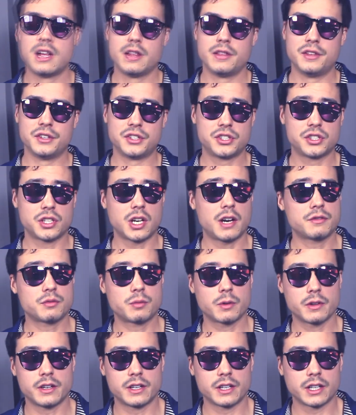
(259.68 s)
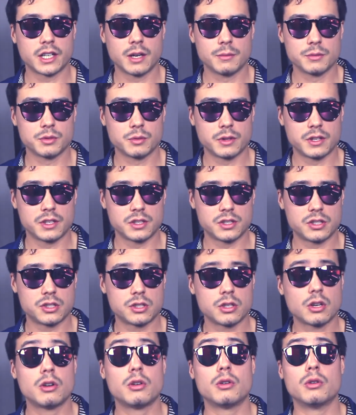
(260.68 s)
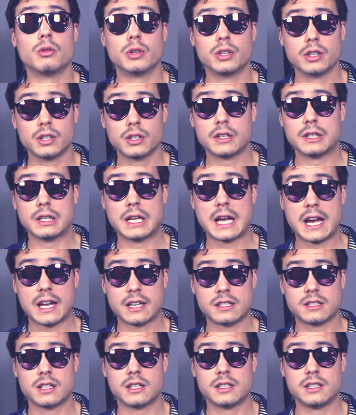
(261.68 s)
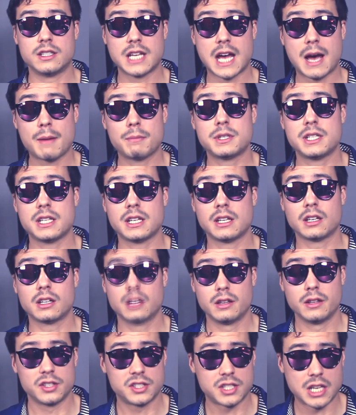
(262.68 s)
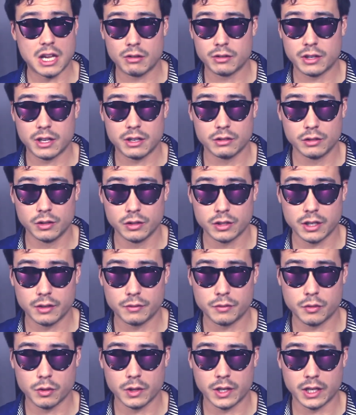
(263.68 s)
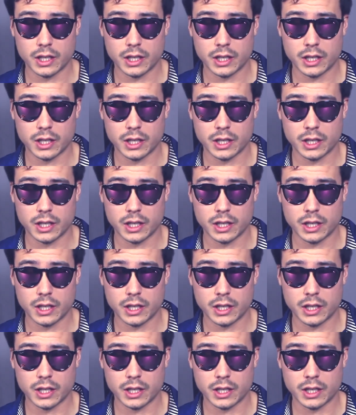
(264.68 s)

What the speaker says: the software that it comes with is so good at adapting the sound that you're looking for.